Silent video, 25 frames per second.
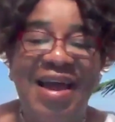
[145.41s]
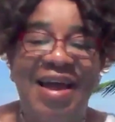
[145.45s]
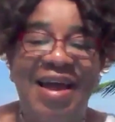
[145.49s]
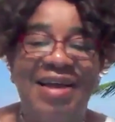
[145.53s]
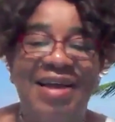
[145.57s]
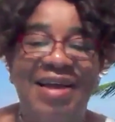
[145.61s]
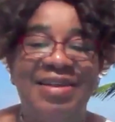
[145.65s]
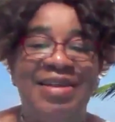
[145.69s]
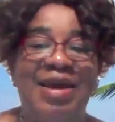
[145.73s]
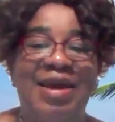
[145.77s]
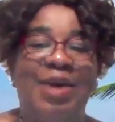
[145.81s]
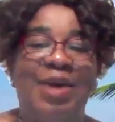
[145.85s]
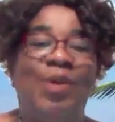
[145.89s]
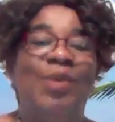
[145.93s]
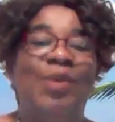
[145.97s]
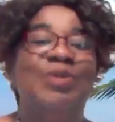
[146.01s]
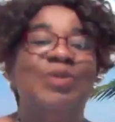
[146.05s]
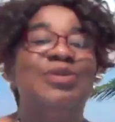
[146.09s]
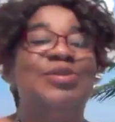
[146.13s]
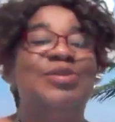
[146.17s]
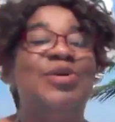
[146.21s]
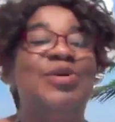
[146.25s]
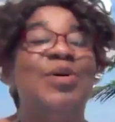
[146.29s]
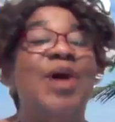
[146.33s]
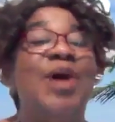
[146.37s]
and uh,
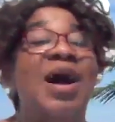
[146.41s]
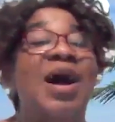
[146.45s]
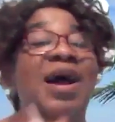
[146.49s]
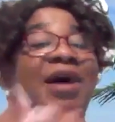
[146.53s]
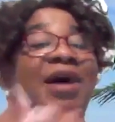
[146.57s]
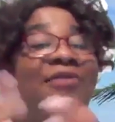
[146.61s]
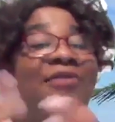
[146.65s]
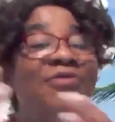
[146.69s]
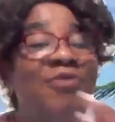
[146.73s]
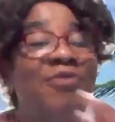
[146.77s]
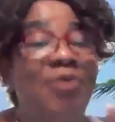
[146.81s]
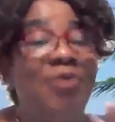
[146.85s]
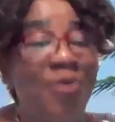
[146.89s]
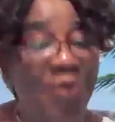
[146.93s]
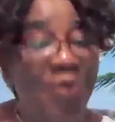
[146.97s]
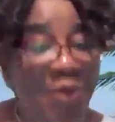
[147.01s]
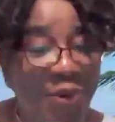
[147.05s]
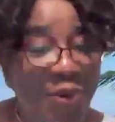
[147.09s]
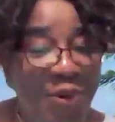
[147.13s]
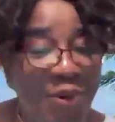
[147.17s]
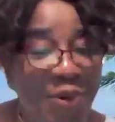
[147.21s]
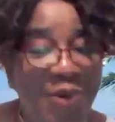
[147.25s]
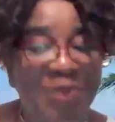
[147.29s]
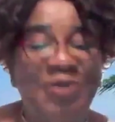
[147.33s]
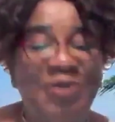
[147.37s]
also I have
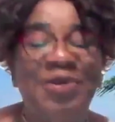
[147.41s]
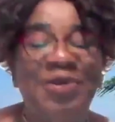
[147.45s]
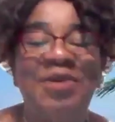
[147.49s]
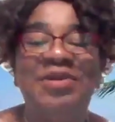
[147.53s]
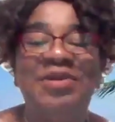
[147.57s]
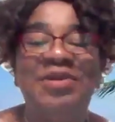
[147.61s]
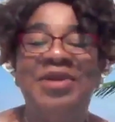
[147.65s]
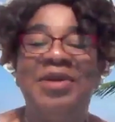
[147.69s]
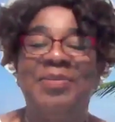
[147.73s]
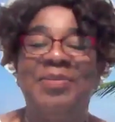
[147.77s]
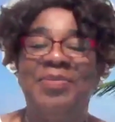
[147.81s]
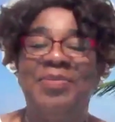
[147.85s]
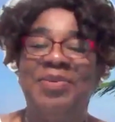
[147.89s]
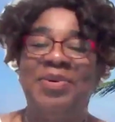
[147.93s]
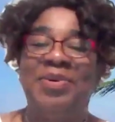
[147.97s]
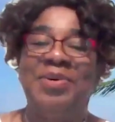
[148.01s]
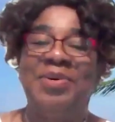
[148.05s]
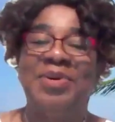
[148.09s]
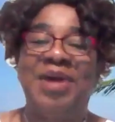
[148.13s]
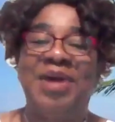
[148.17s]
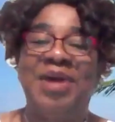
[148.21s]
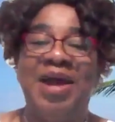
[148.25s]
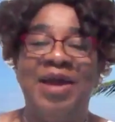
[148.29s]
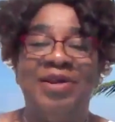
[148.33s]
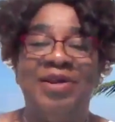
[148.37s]
co-authored a
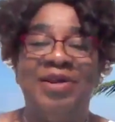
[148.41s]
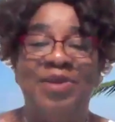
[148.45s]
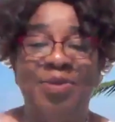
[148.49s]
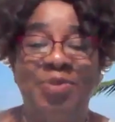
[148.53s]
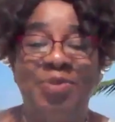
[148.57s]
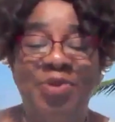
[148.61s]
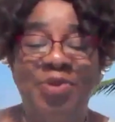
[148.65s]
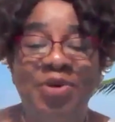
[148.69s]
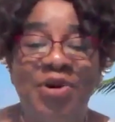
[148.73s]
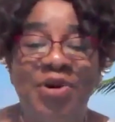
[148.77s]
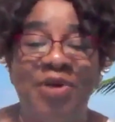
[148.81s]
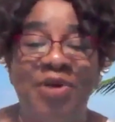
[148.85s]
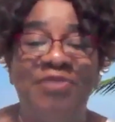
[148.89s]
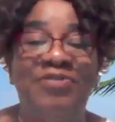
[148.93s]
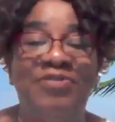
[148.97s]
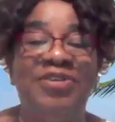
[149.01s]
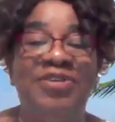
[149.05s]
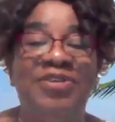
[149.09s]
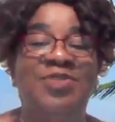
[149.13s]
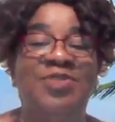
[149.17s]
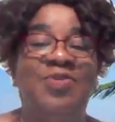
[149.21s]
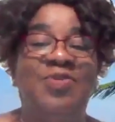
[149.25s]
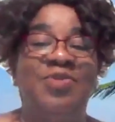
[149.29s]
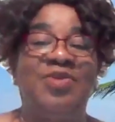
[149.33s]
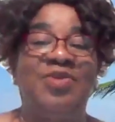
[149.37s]
book, uh, The Book of
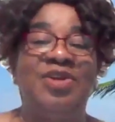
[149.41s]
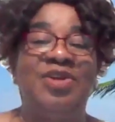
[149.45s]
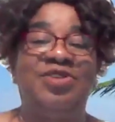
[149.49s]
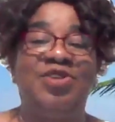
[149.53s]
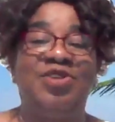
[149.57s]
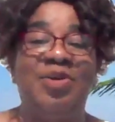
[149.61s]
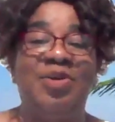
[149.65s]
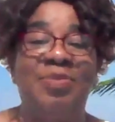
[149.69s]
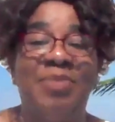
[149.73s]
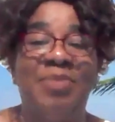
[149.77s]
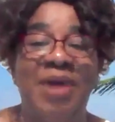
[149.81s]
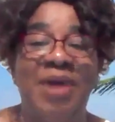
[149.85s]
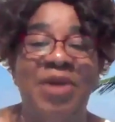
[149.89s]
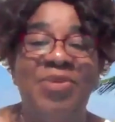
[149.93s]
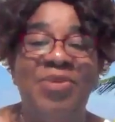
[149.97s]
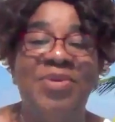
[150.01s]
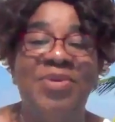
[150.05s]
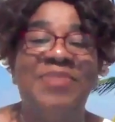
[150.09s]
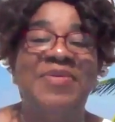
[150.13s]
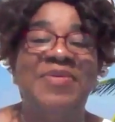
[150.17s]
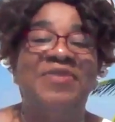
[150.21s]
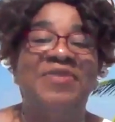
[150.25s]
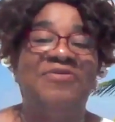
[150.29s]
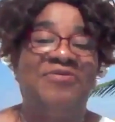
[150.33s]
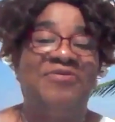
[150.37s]
Inspiration by
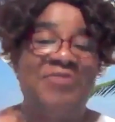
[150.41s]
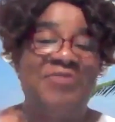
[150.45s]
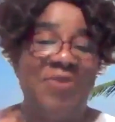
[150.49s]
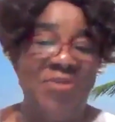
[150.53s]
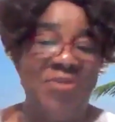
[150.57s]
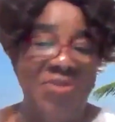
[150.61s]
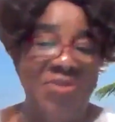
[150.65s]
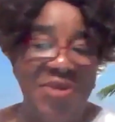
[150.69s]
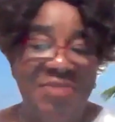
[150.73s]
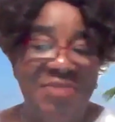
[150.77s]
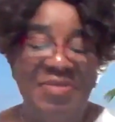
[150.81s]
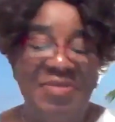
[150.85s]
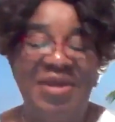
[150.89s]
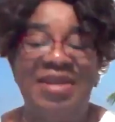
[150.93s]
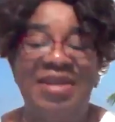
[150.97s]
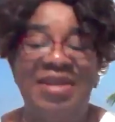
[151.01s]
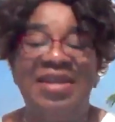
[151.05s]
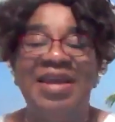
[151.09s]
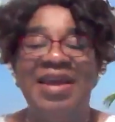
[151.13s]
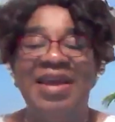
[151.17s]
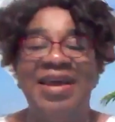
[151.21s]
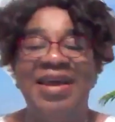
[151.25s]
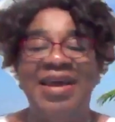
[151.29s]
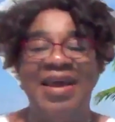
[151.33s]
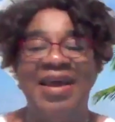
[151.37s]
Women for
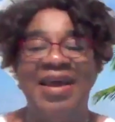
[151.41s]
Women.